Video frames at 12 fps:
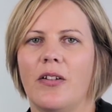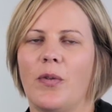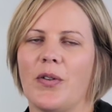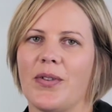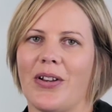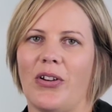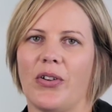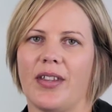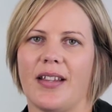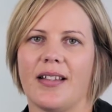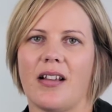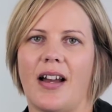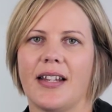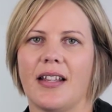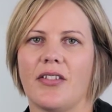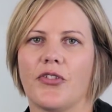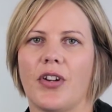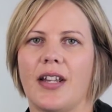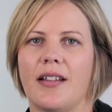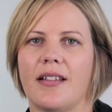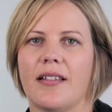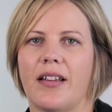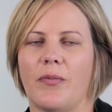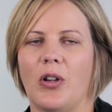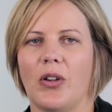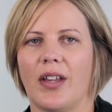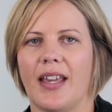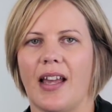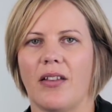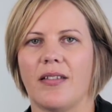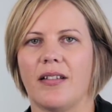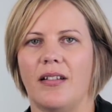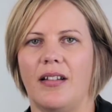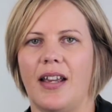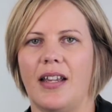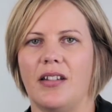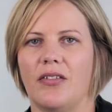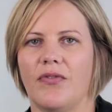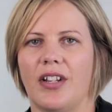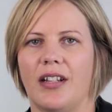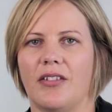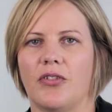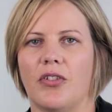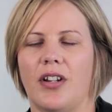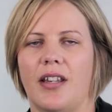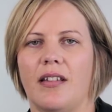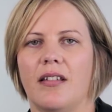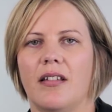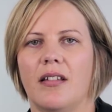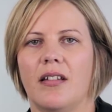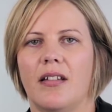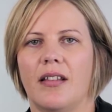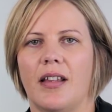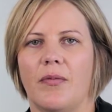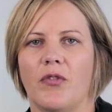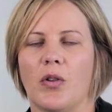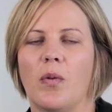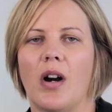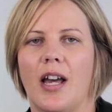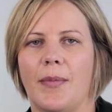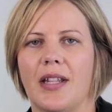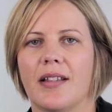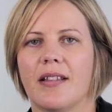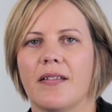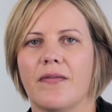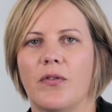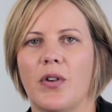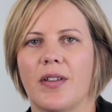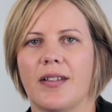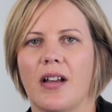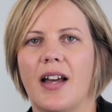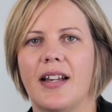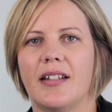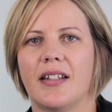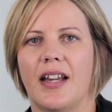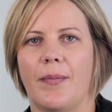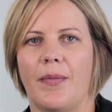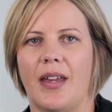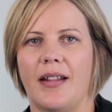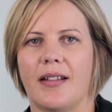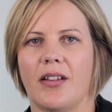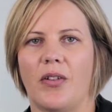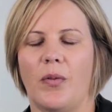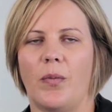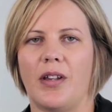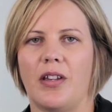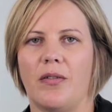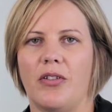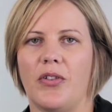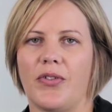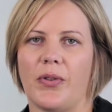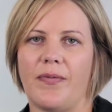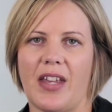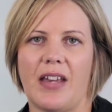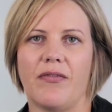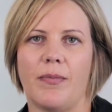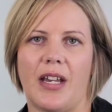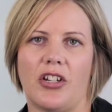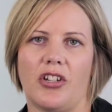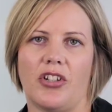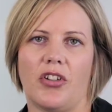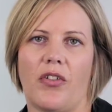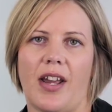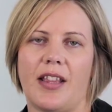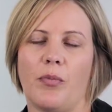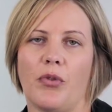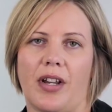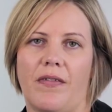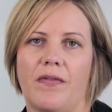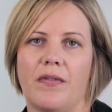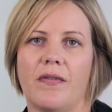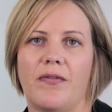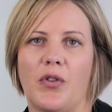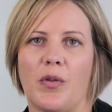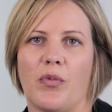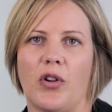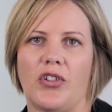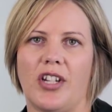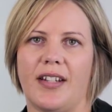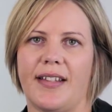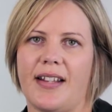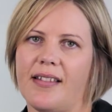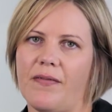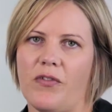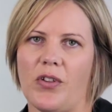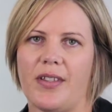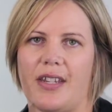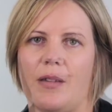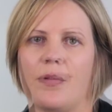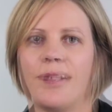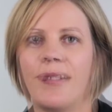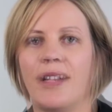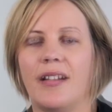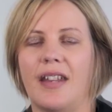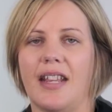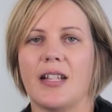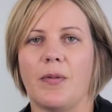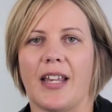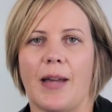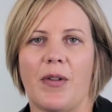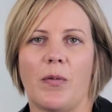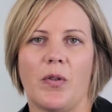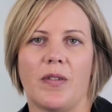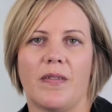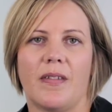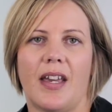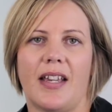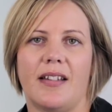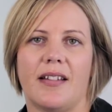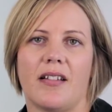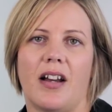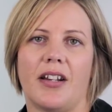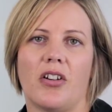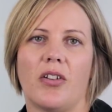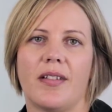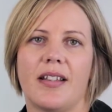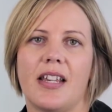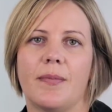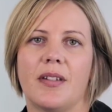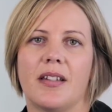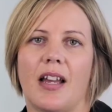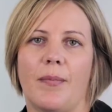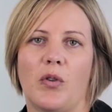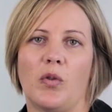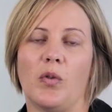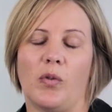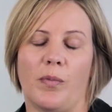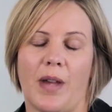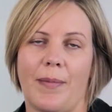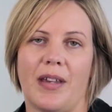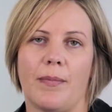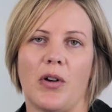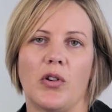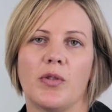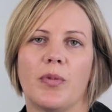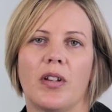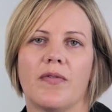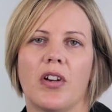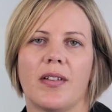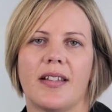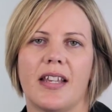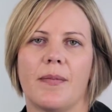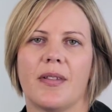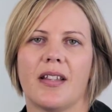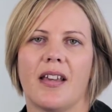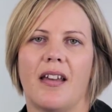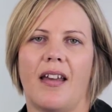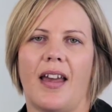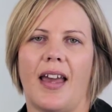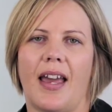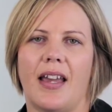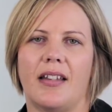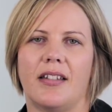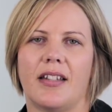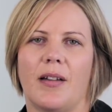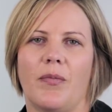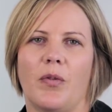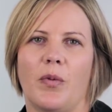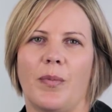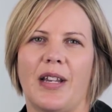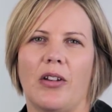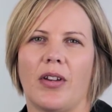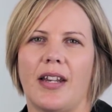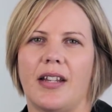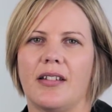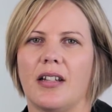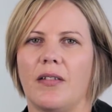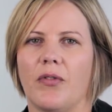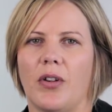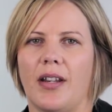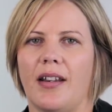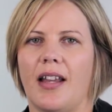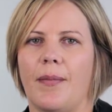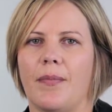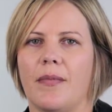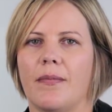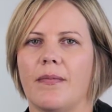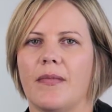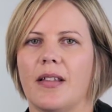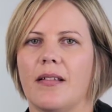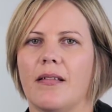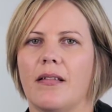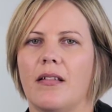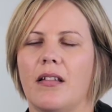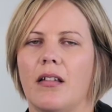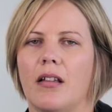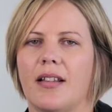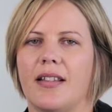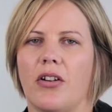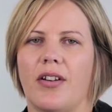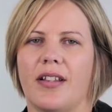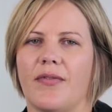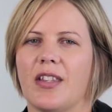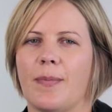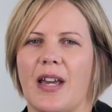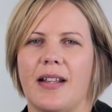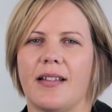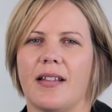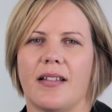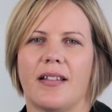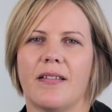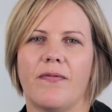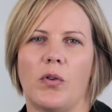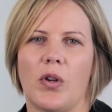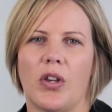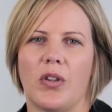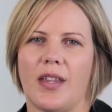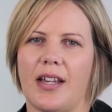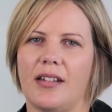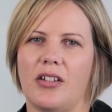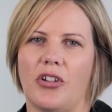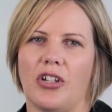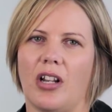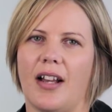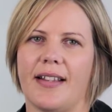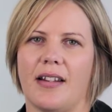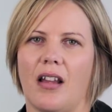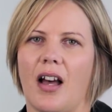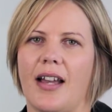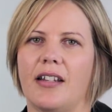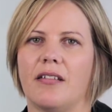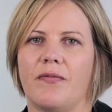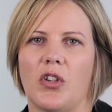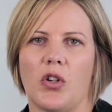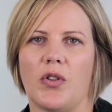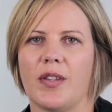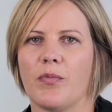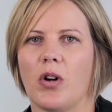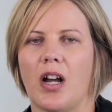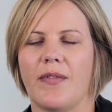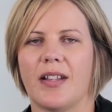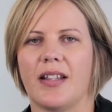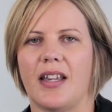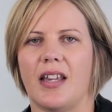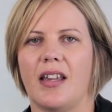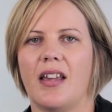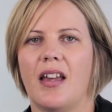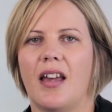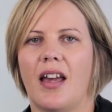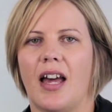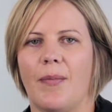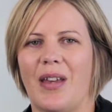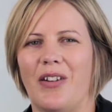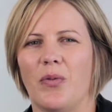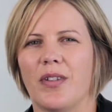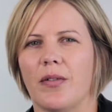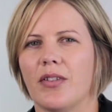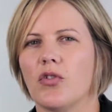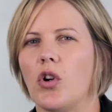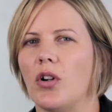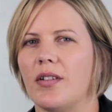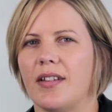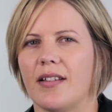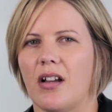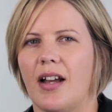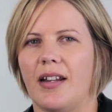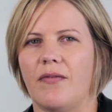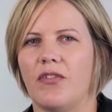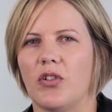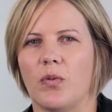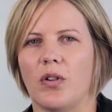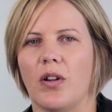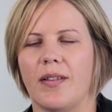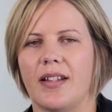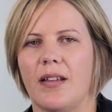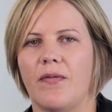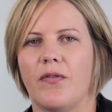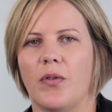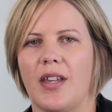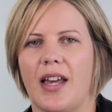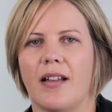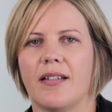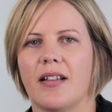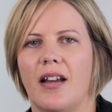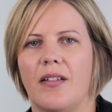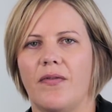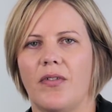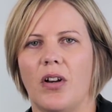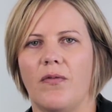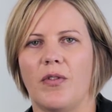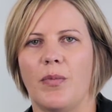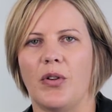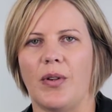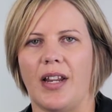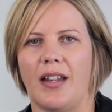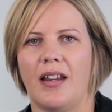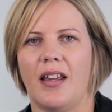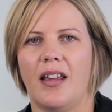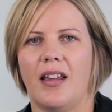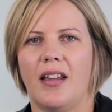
We also look at the site constraints and we look at council and regulatory requirements for your site, and so we use all of that information to create the brief for your project, and that's the first step. Next, we come up with a design concept or maybe a multiple of concepts, and we'll be looking at delivering a series of spaces for you that utilise light, views, privacy, and also a strong design visual concept for the outside of the building.